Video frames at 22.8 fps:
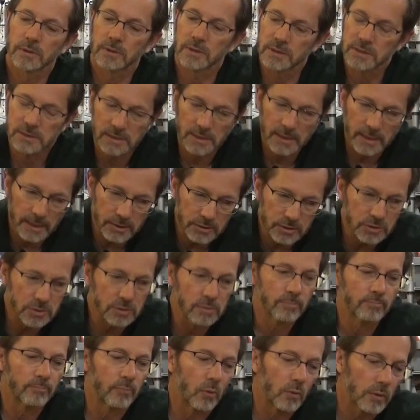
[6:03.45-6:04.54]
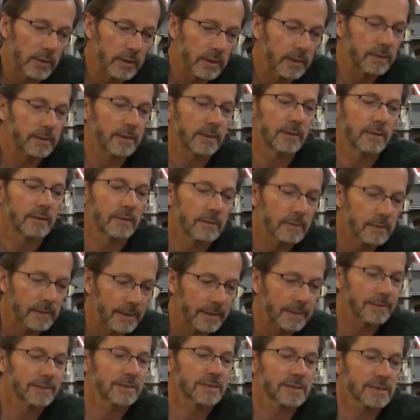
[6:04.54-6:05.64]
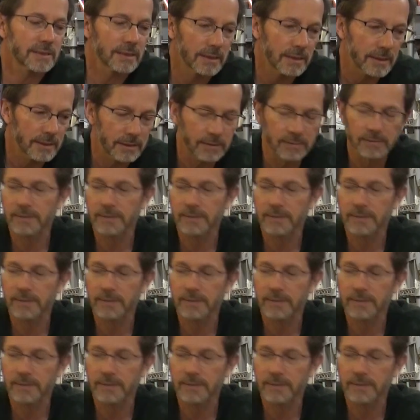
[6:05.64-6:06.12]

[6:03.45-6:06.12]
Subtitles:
this extra board on here, like I said, you